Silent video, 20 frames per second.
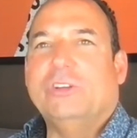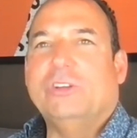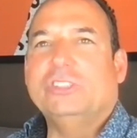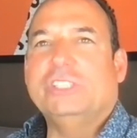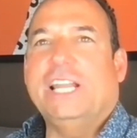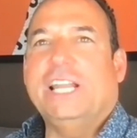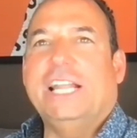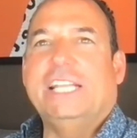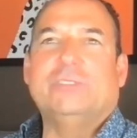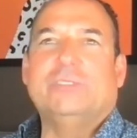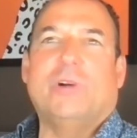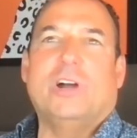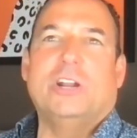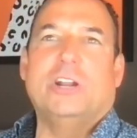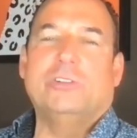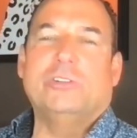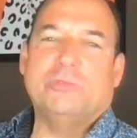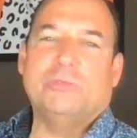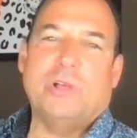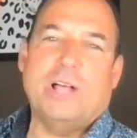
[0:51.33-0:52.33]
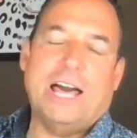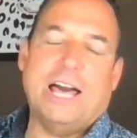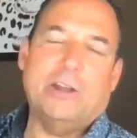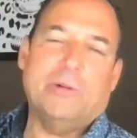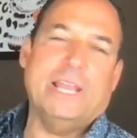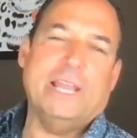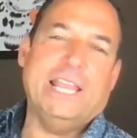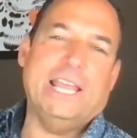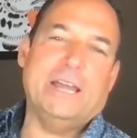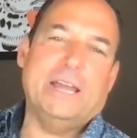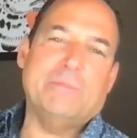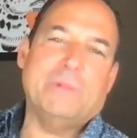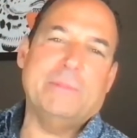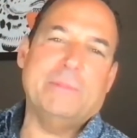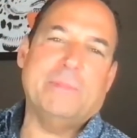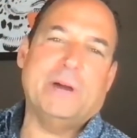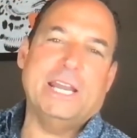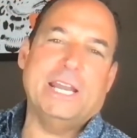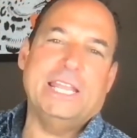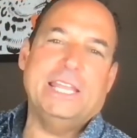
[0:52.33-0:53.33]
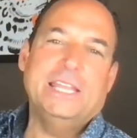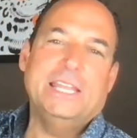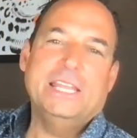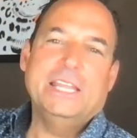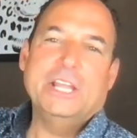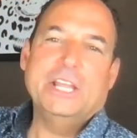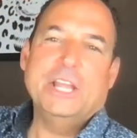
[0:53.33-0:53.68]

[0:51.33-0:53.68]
most Canadians want to know is, well, how do I get my money